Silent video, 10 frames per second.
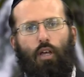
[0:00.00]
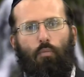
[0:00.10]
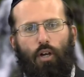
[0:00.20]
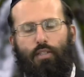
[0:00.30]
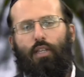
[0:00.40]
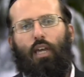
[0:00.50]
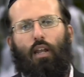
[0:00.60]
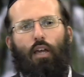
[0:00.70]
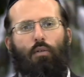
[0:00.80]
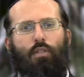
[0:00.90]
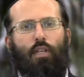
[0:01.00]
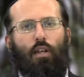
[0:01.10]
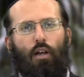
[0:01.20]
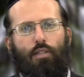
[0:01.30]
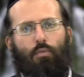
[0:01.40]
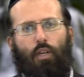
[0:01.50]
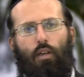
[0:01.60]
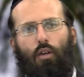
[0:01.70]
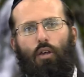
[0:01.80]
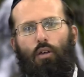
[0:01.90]
Like once again, like we said last week
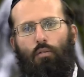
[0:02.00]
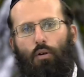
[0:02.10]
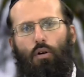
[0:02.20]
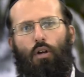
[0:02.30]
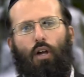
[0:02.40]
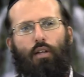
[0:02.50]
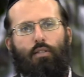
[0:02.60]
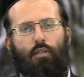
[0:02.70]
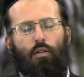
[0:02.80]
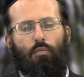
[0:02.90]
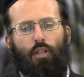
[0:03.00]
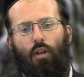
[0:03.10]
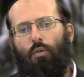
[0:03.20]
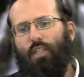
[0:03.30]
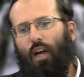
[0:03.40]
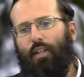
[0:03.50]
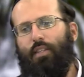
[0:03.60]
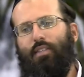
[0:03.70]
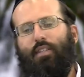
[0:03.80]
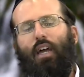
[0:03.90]
with Chukas, we don't always
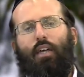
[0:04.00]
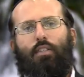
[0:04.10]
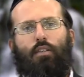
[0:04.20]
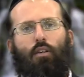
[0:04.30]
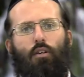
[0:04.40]
understand